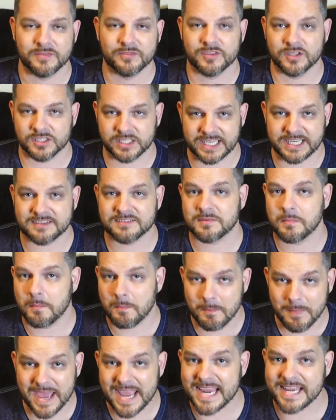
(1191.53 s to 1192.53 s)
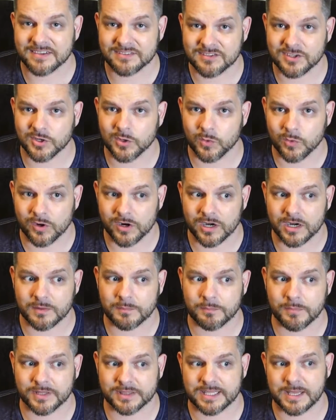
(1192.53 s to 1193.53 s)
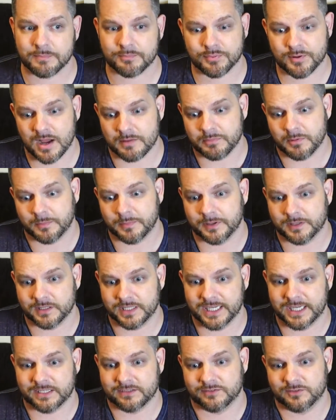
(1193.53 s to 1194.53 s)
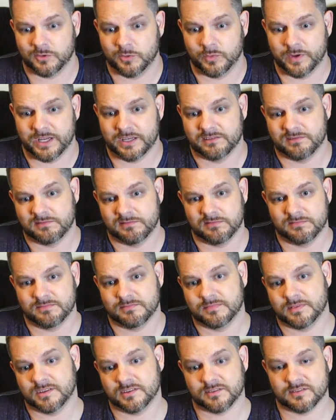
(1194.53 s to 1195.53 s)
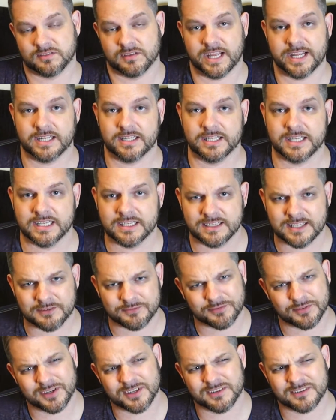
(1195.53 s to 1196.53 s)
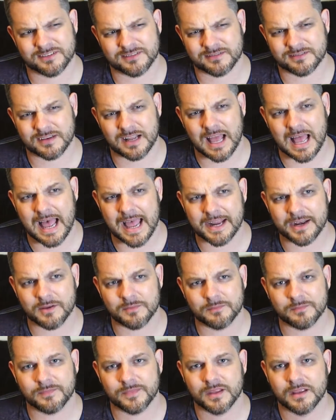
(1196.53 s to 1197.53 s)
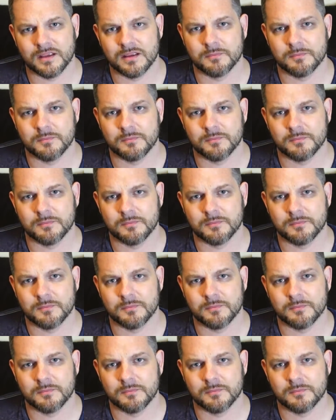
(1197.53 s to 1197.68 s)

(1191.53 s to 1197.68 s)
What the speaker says: the links may still work, but they probably link to a slightly different item.